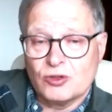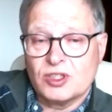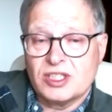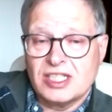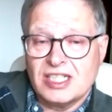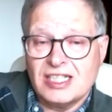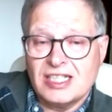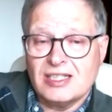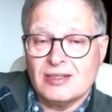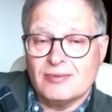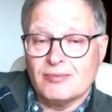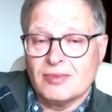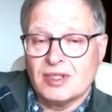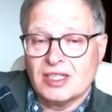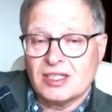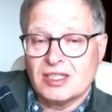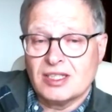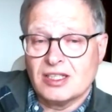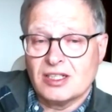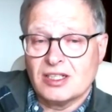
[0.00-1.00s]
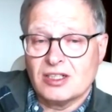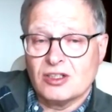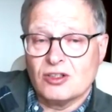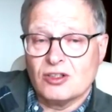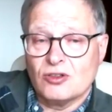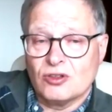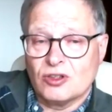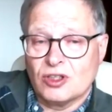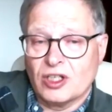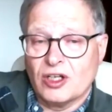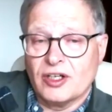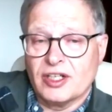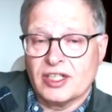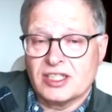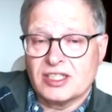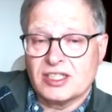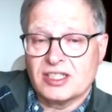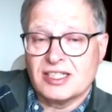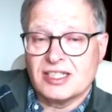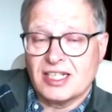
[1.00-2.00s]
Your team that you're
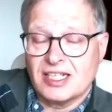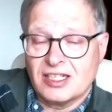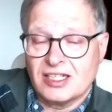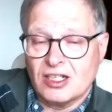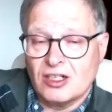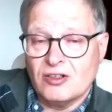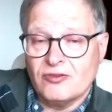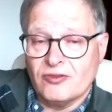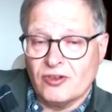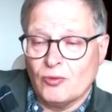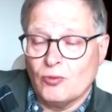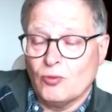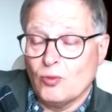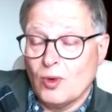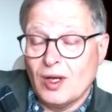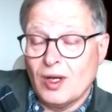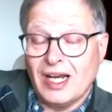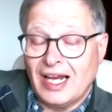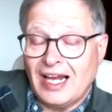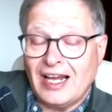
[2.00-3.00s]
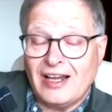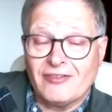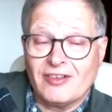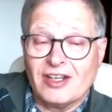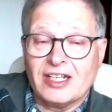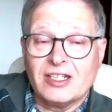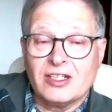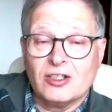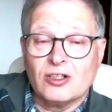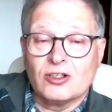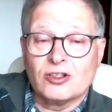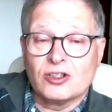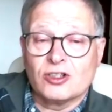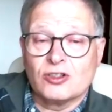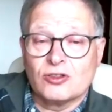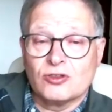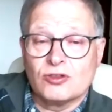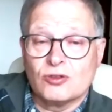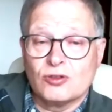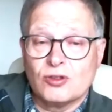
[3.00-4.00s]
going to take over will have a
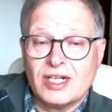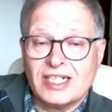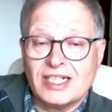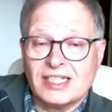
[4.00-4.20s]
culture